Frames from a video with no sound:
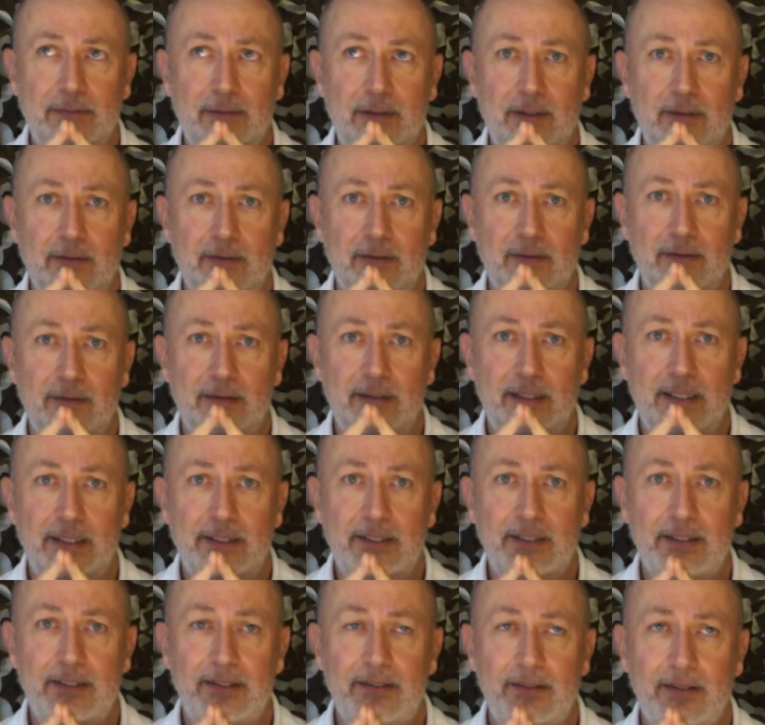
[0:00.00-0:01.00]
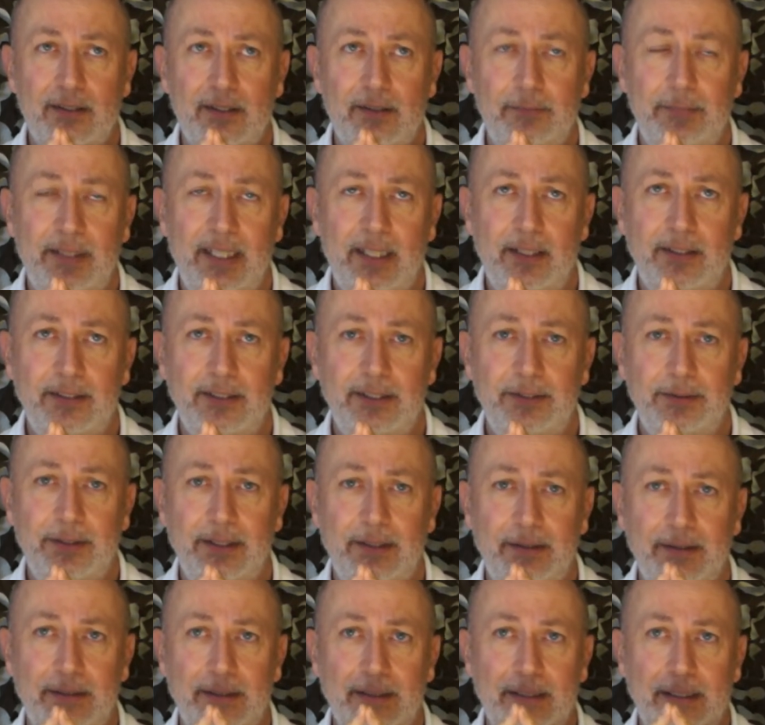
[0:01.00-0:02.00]
well, they're just not going to be able to do
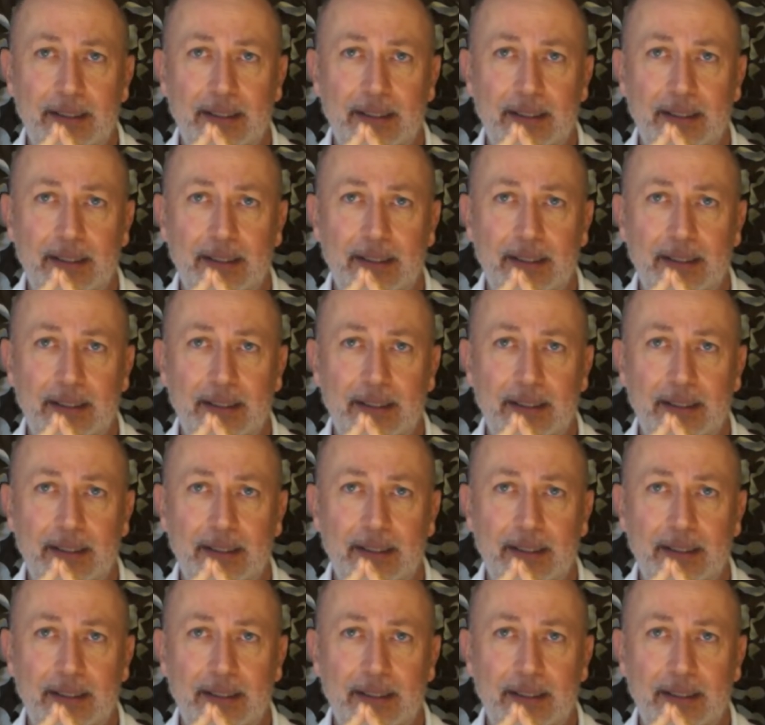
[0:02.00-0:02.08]
it.